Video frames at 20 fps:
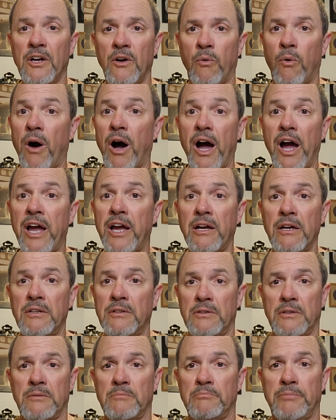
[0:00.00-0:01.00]
Why?
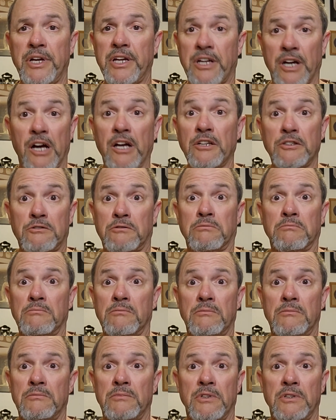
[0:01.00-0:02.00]
Because
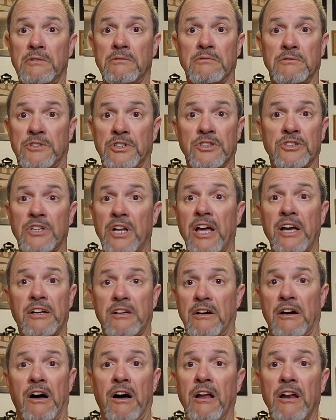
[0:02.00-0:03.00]
just
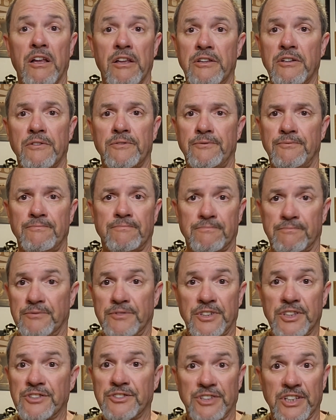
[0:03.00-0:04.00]
like all other
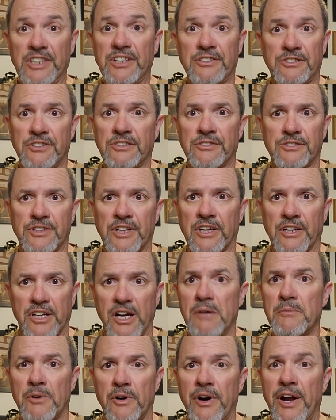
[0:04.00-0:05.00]
diseases that
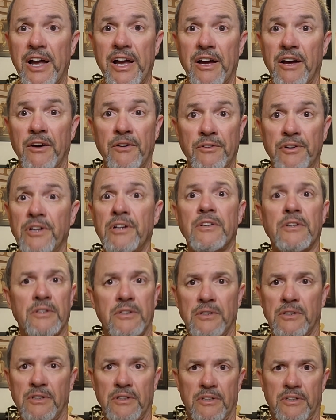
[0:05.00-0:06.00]
come around,
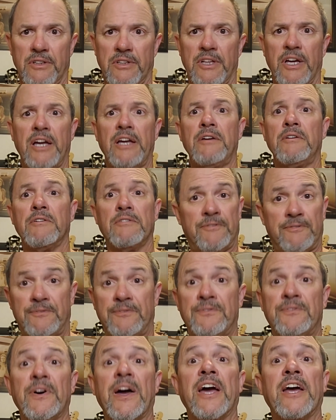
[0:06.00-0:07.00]
they
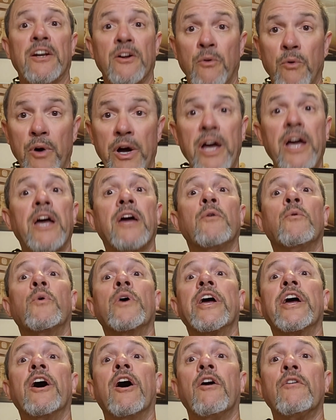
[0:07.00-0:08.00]
fade away.
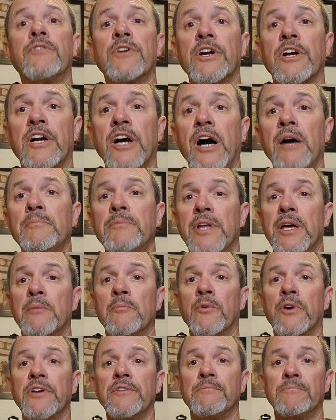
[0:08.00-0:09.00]
We overcome
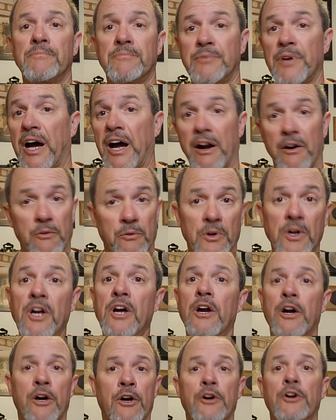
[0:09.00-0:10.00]
them. We our
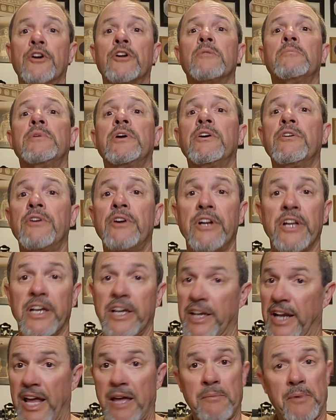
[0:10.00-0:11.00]
herd
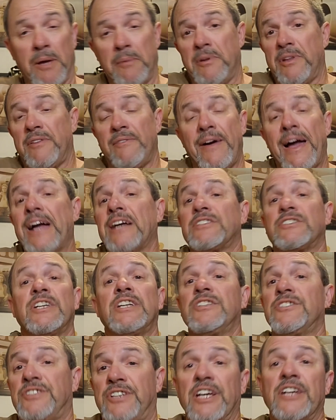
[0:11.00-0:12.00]
immunity. And hey, maybe the
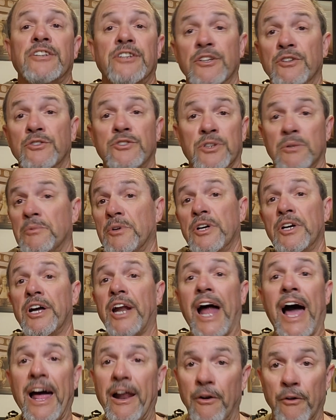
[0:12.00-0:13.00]
vaccines did do some good.
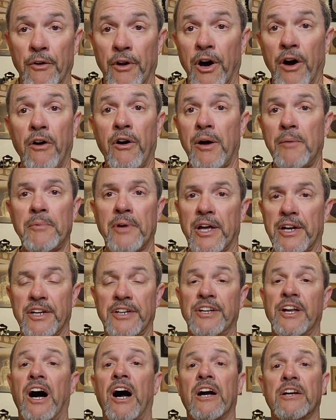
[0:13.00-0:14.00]
I don't know. I'm not a
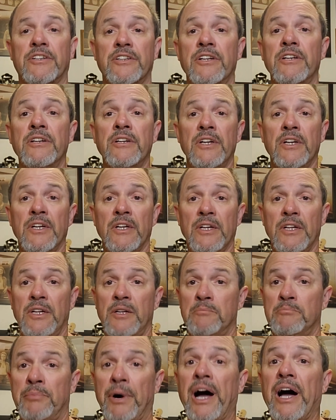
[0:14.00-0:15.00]
doctor,
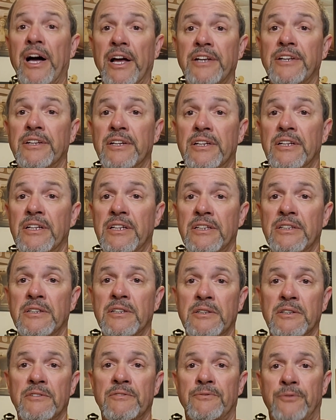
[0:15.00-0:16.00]
but
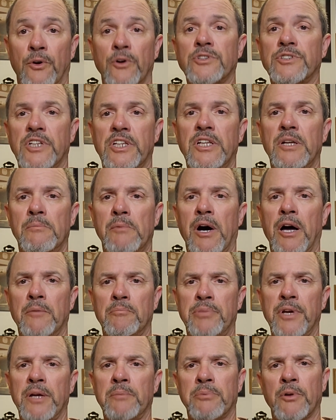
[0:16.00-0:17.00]
forcing them
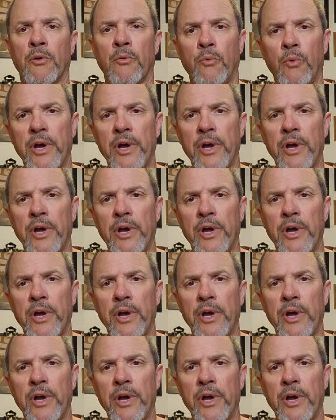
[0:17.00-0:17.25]
on people.